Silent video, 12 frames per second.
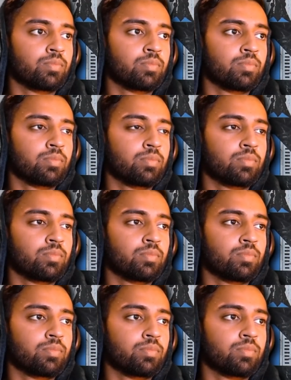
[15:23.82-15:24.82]

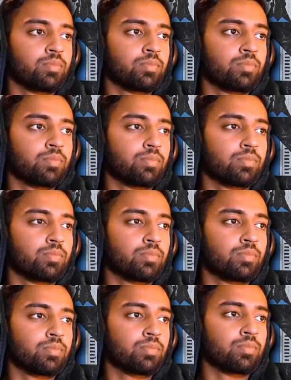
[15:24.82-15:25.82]

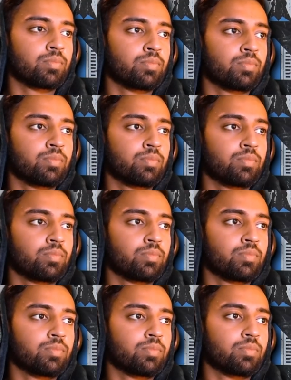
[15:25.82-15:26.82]

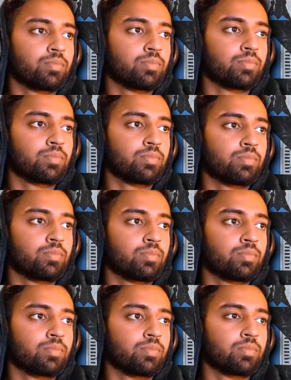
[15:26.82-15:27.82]

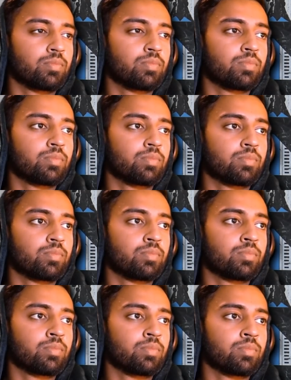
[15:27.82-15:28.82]

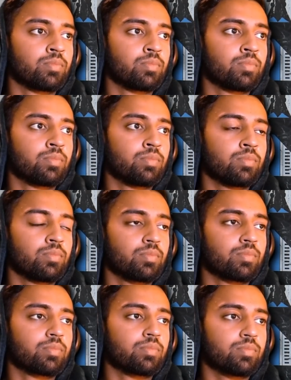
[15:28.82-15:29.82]

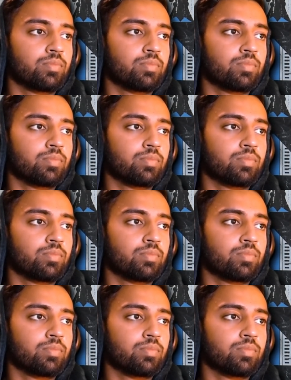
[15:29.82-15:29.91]
[no speech]